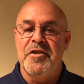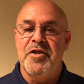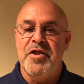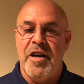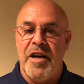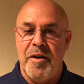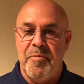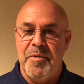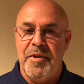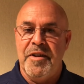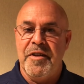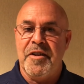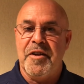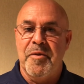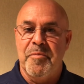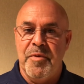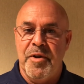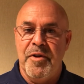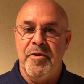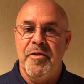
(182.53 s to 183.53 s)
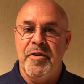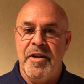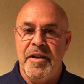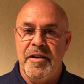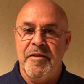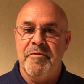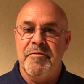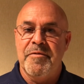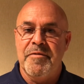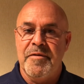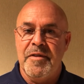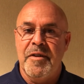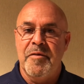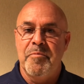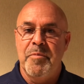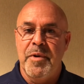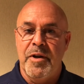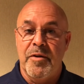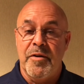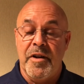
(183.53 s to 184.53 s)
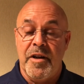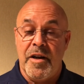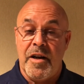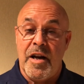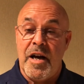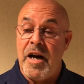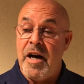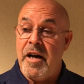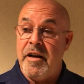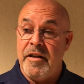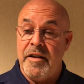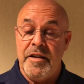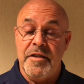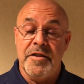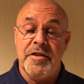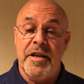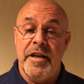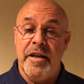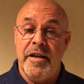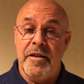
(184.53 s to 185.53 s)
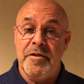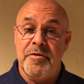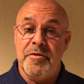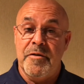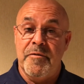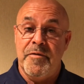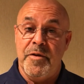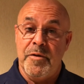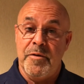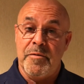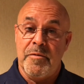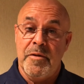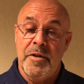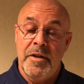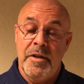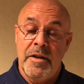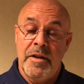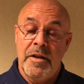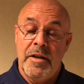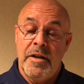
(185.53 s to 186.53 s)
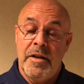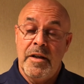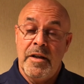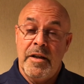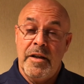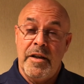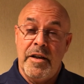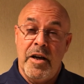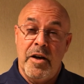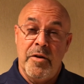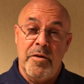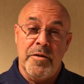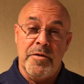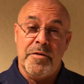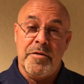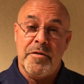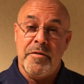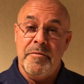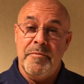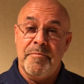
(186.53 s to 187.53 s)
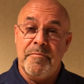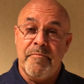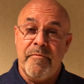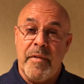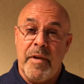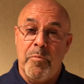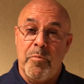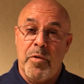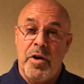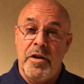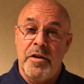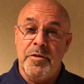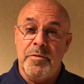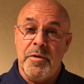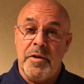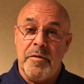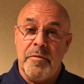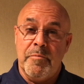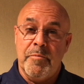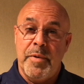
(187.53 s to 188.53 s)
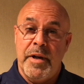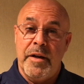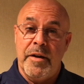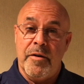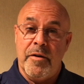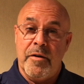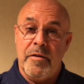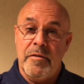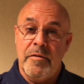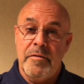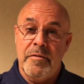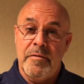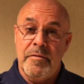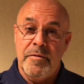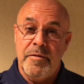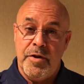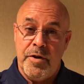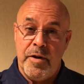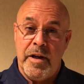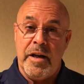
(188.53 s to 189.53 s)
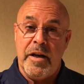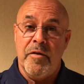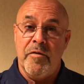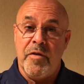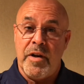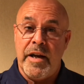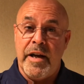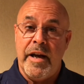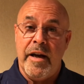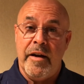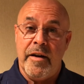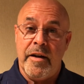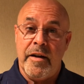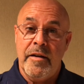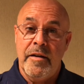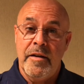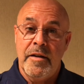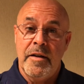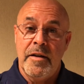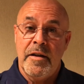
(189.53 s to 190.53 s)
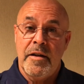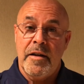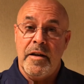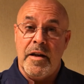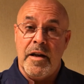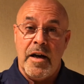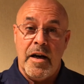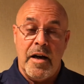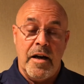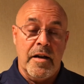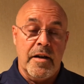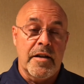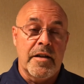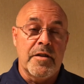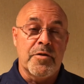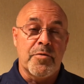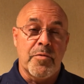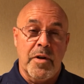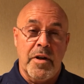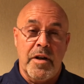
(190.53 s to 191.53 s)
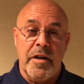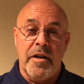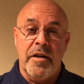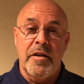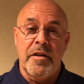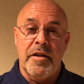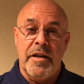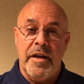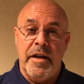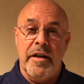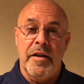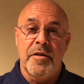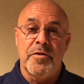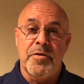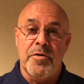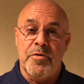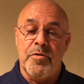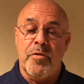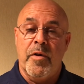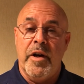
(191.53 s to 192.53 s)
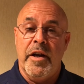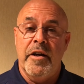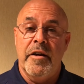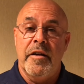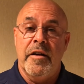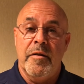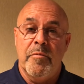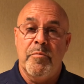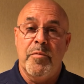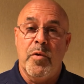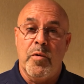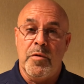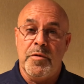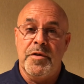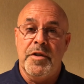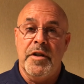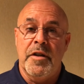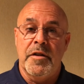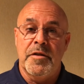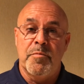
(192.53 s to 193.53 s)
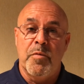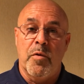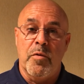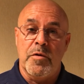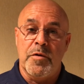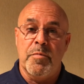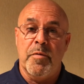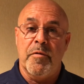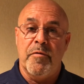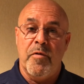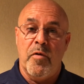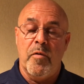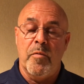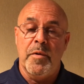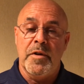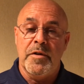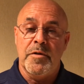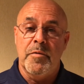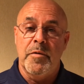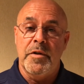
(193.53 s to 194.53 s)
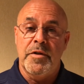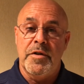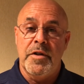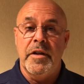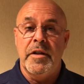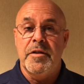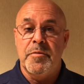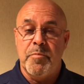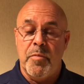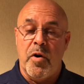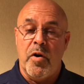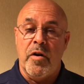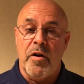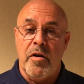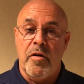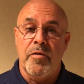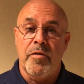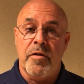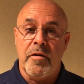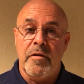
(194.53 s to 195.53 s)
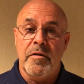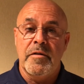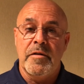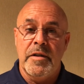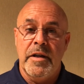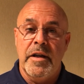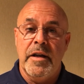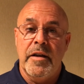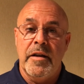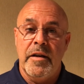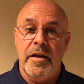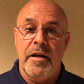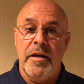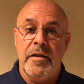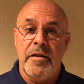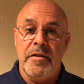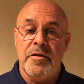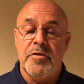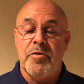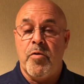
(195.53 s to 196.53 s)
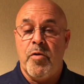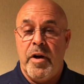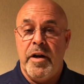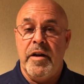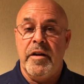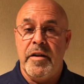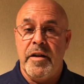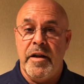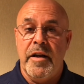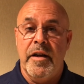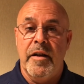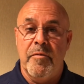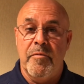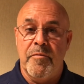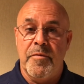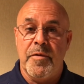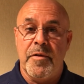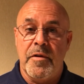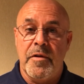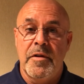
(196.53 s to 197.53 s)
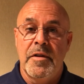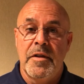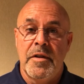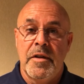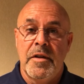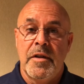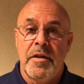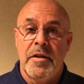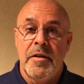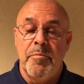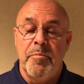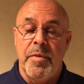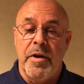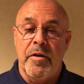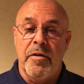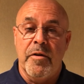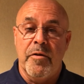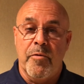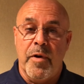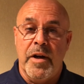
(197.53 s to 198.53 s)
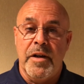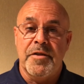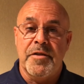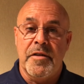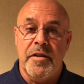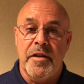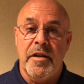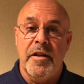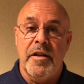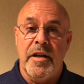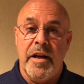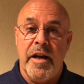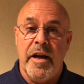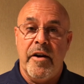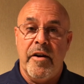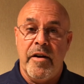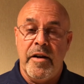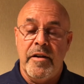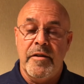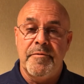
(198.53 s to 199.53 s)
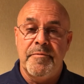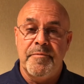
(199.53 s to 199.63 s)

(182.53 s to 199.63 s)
job in the community of, of building a lot of these kids. If you'll notice, Brunswick, Pender, New Hanover County. A lot of these really good kids are training at Port City Sports Performance, which he's part owner, and uh, it's credit to him for building wrestling in the area.